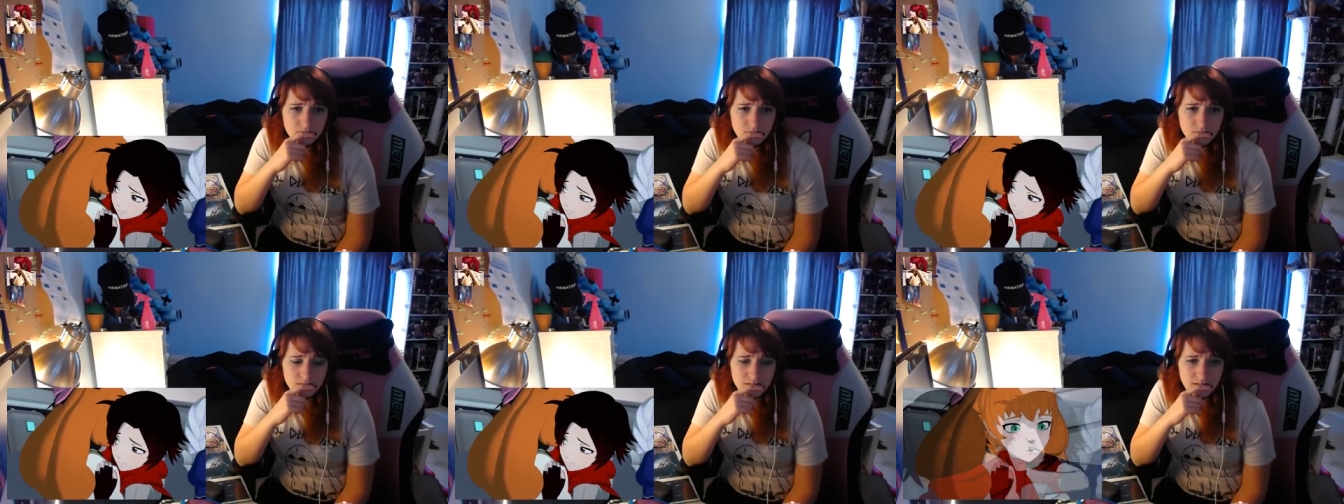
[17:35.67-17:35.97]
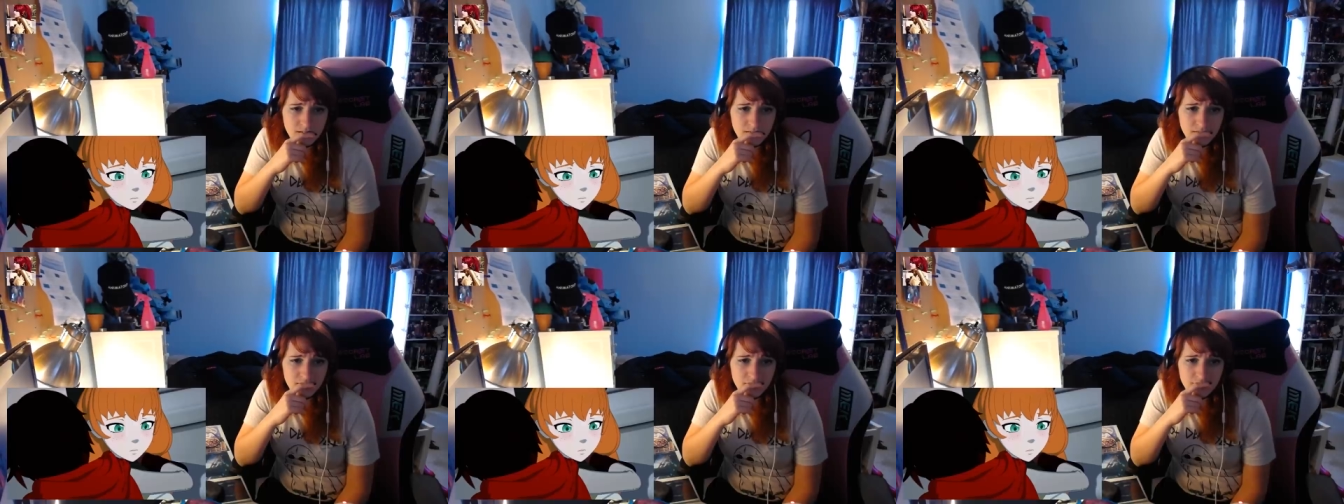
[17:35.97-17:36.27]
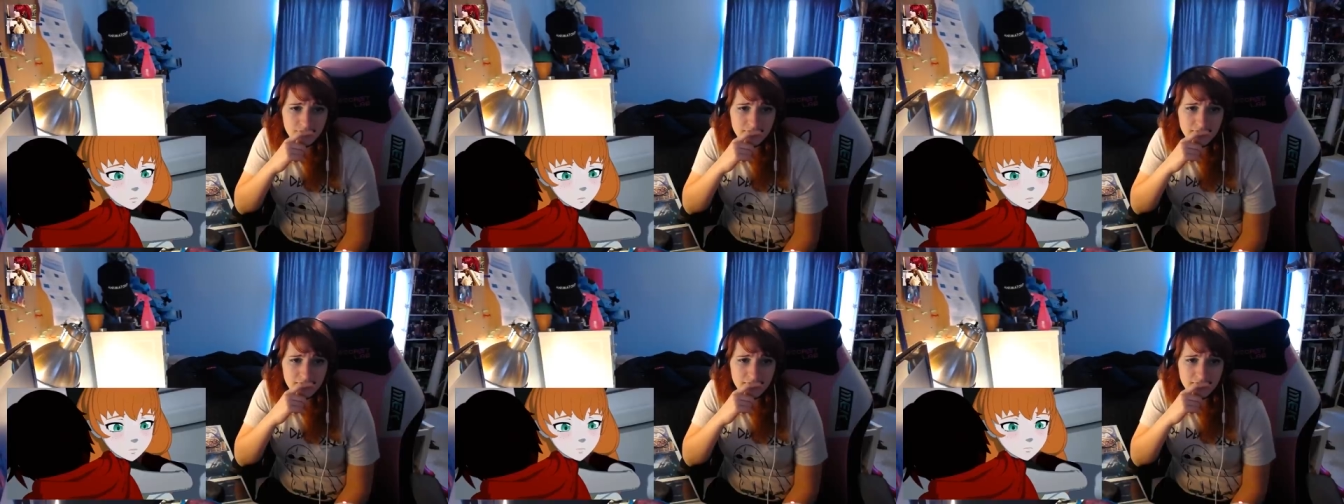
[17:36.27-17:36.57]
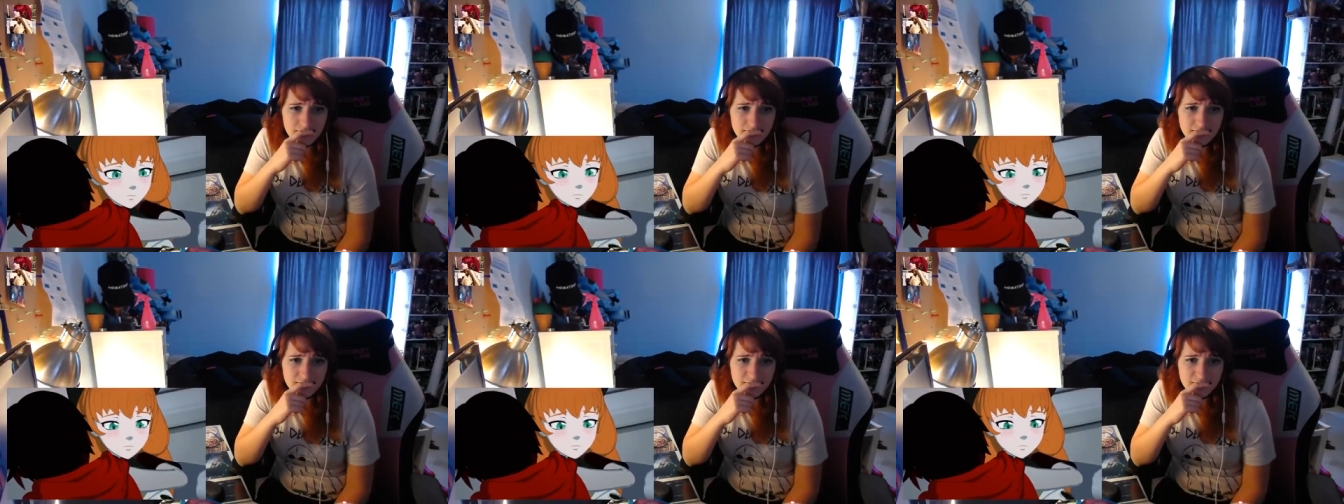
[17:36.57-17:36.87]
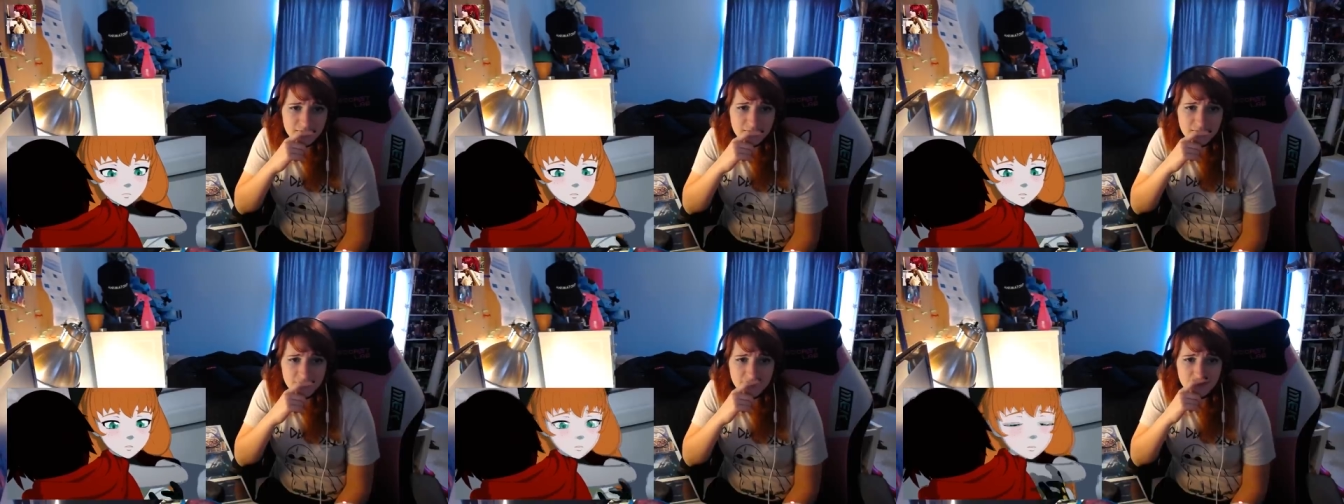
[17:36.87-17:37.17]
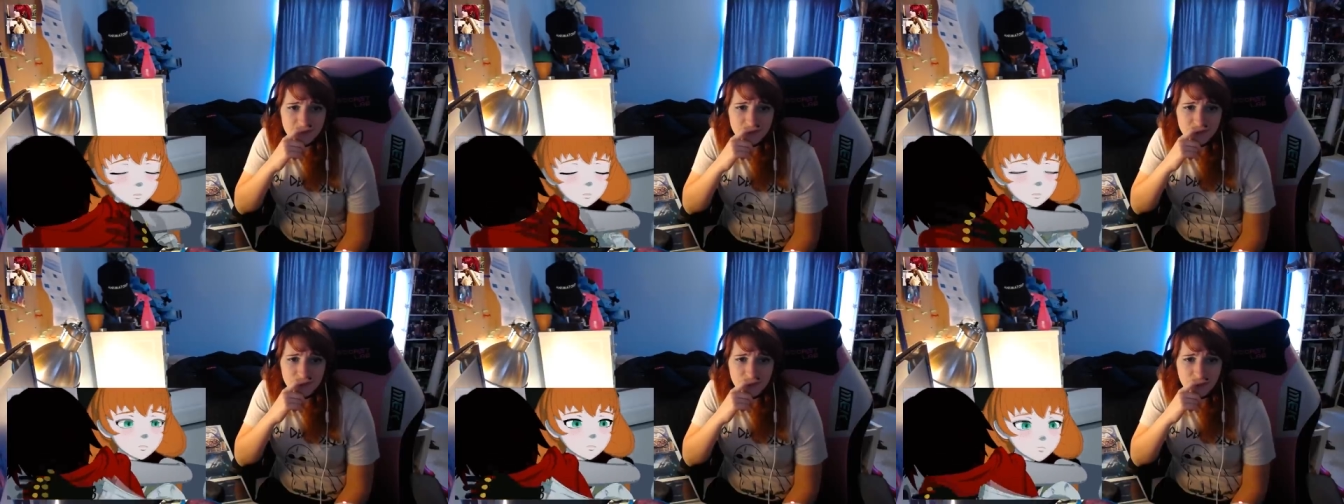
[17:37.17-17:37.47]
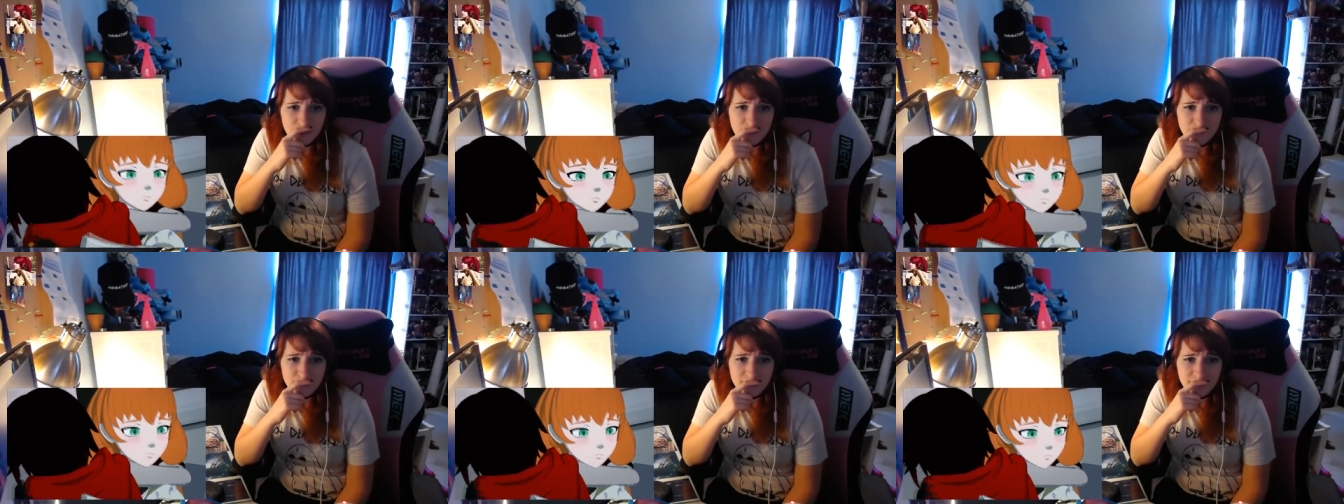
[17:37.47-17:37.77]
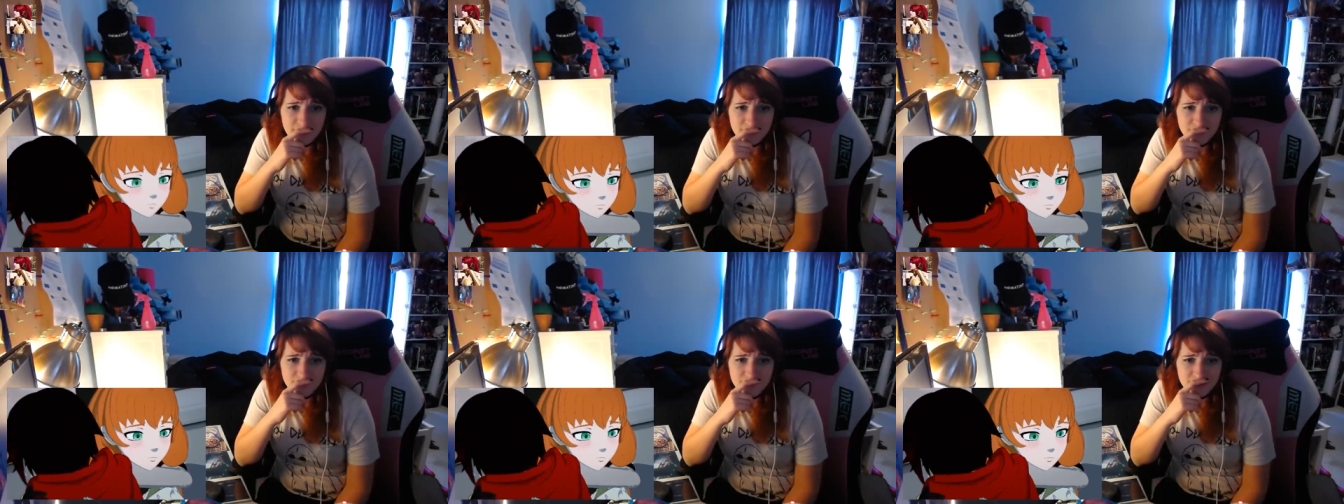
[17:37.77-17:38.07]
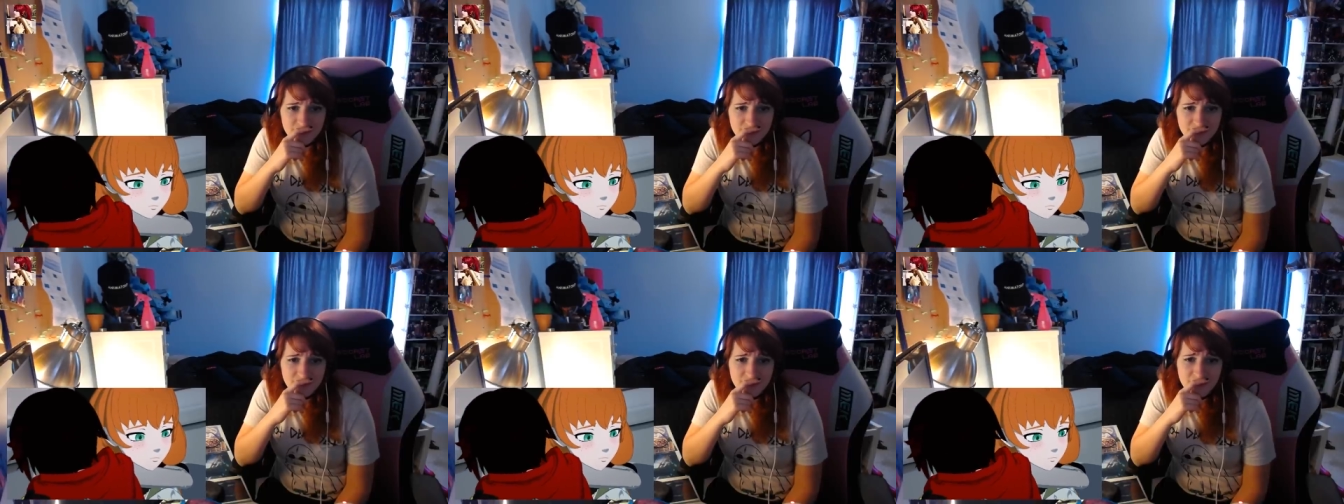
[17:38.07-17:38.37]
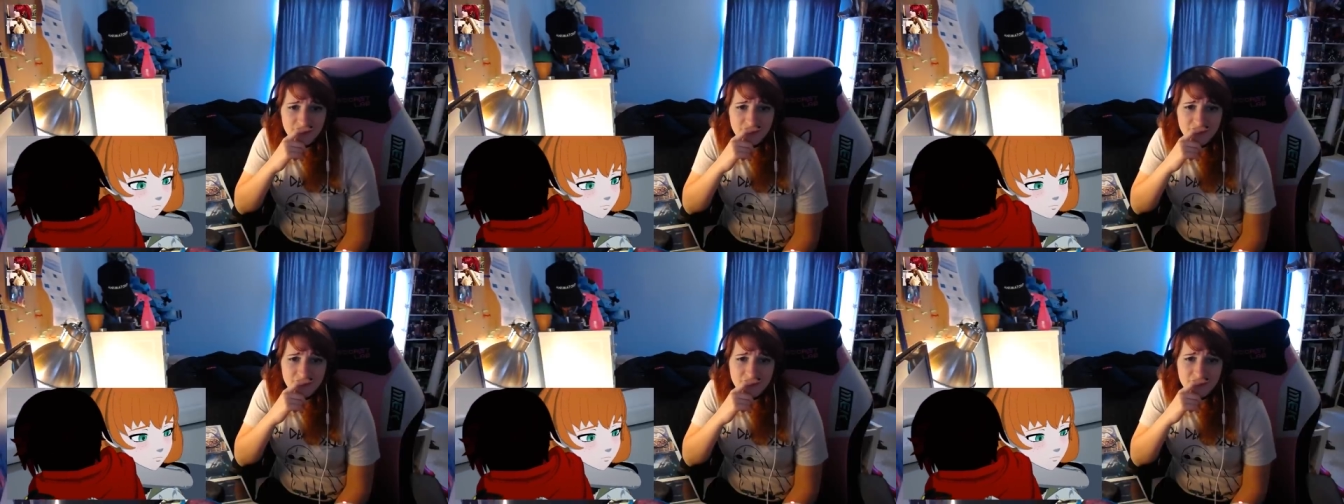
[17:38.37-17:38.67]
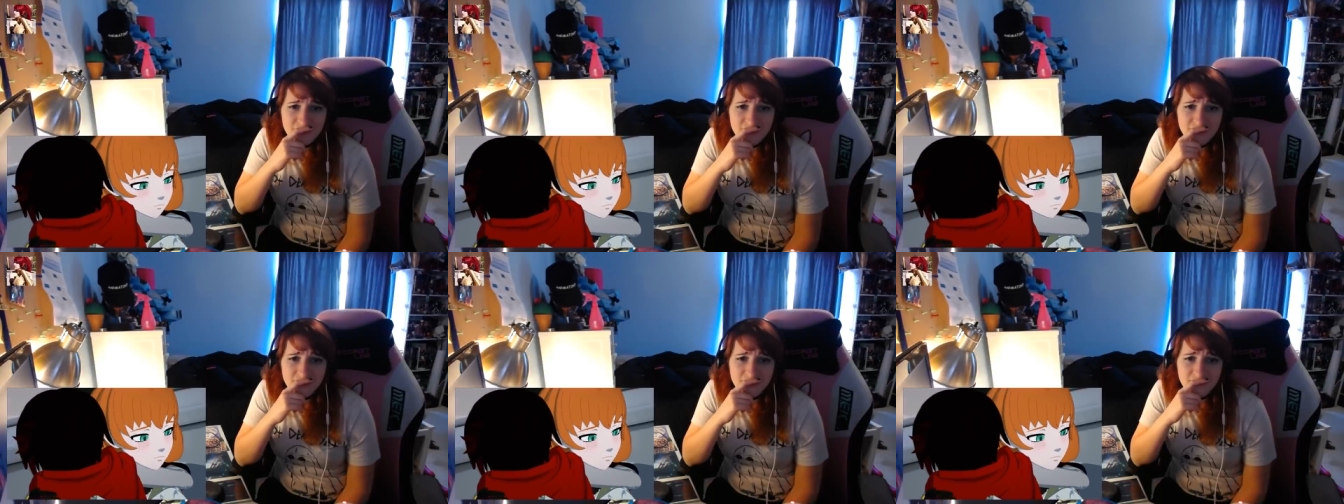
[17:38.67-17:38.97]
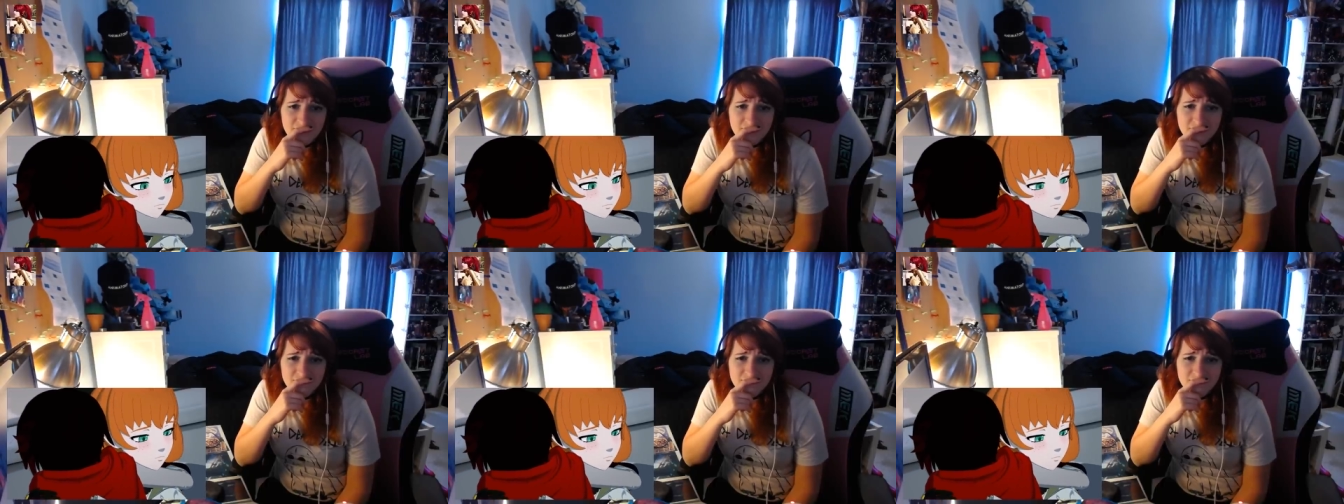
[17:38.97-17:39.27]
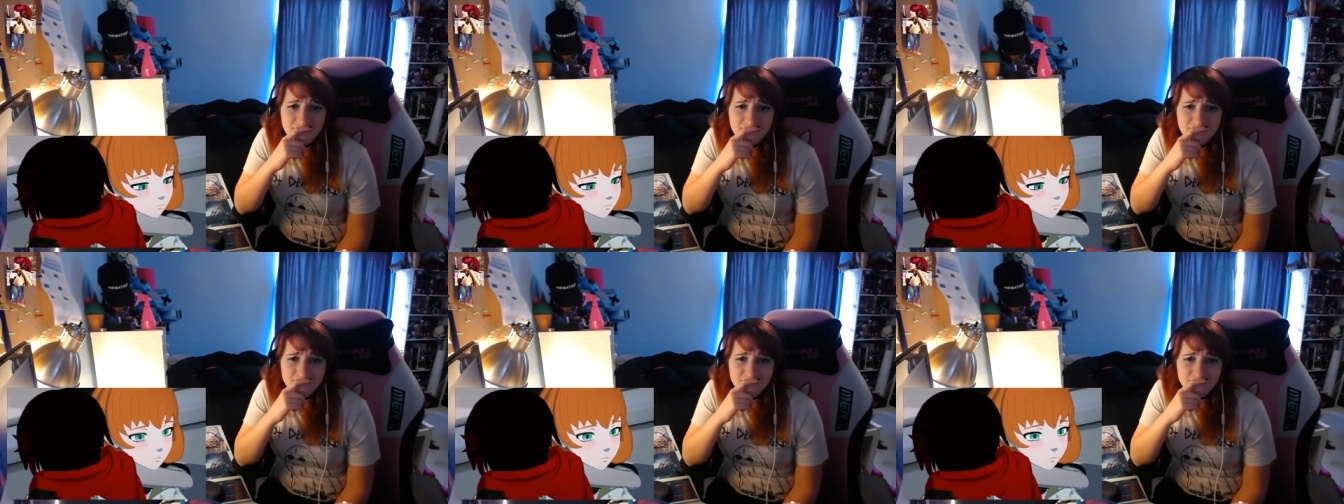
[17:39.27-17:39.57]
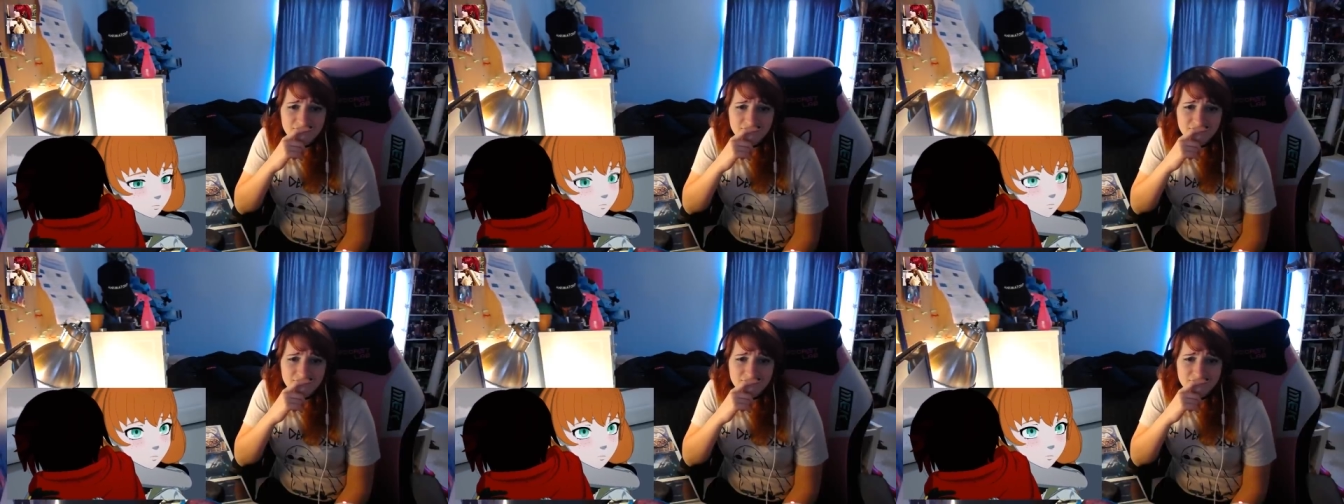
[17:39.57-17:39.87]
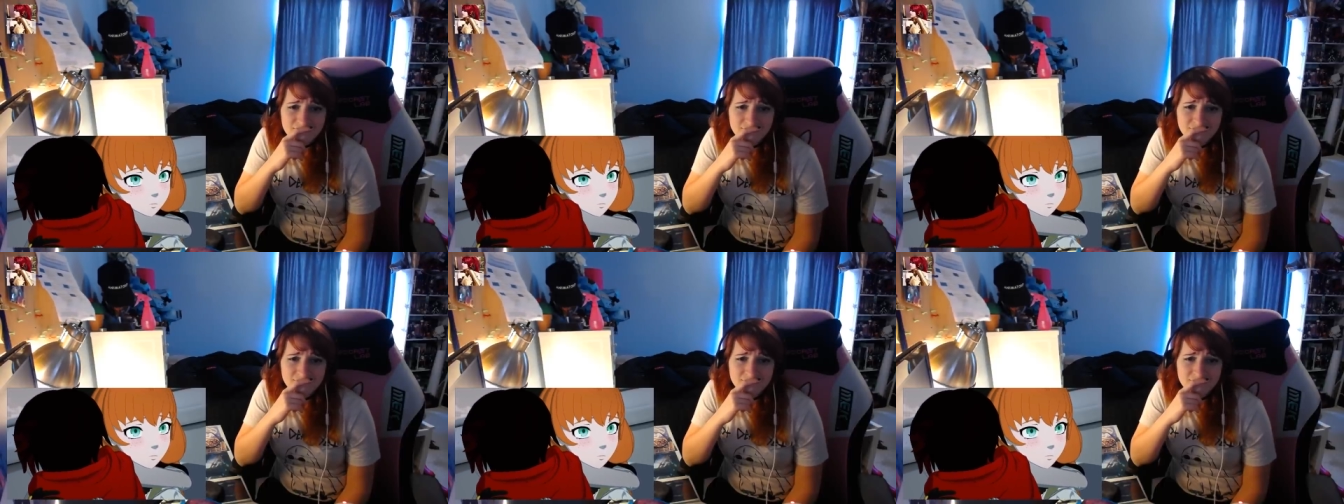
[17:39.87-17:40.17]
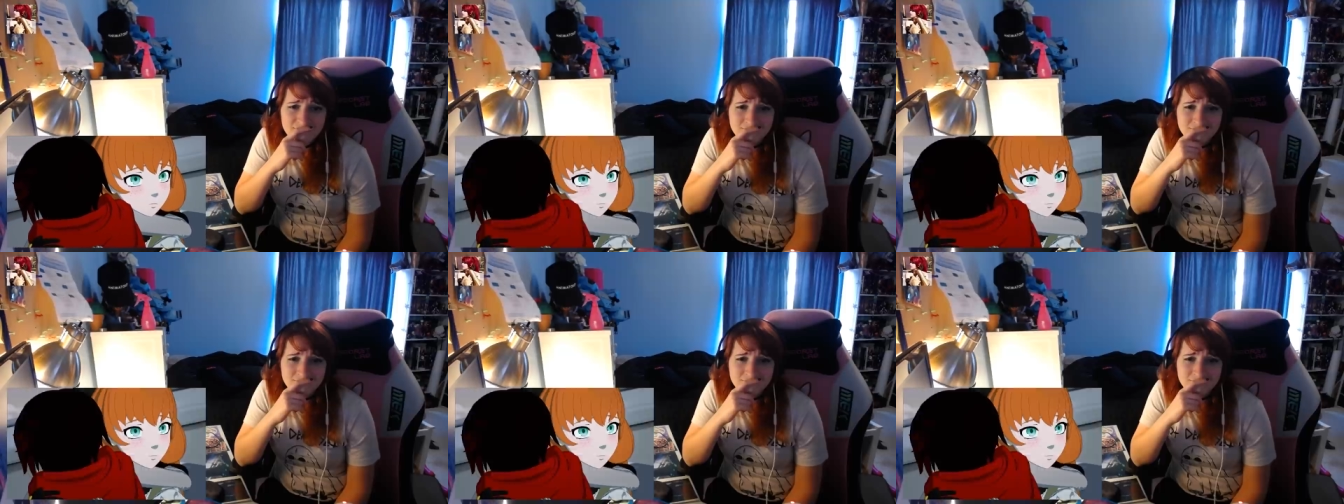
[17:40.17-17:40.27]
It's not gonna be that easy. She's gonna show up again. She's gonna. Mmm!